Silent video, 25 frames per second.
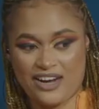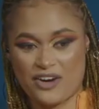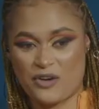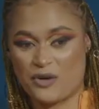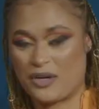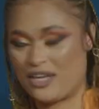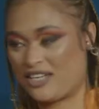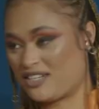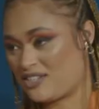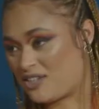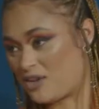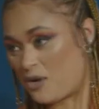or
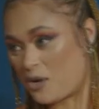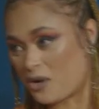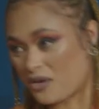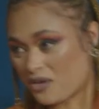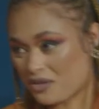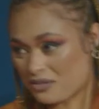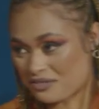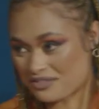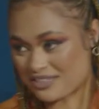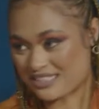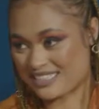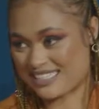he's the owner
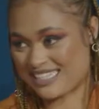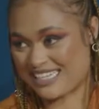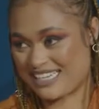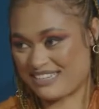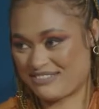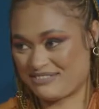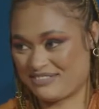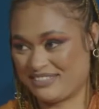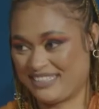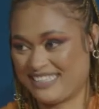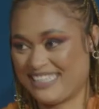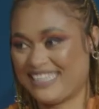of the
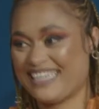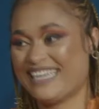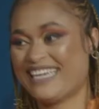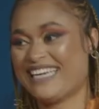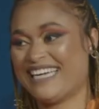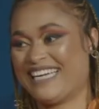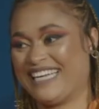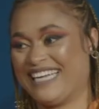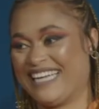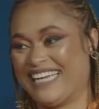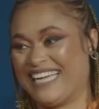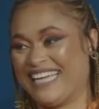team?
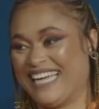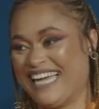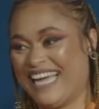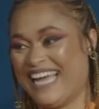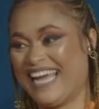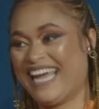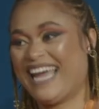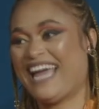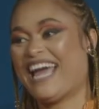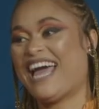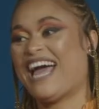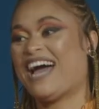
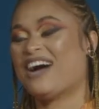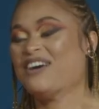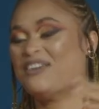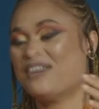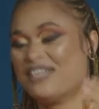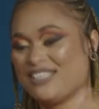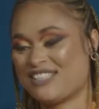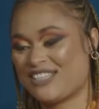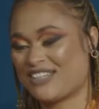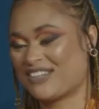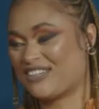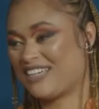
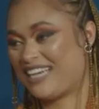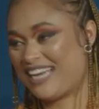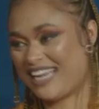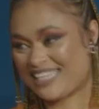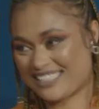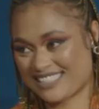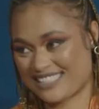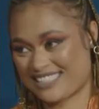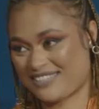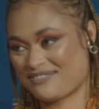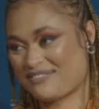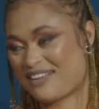What's your
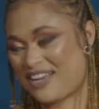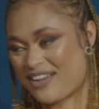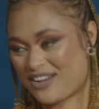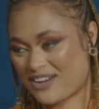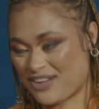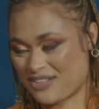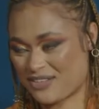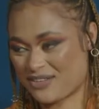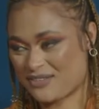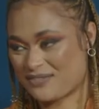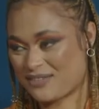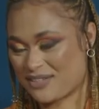relationship like
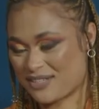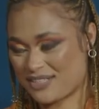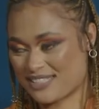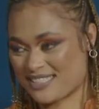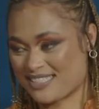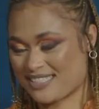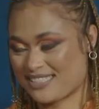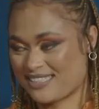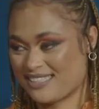on the field?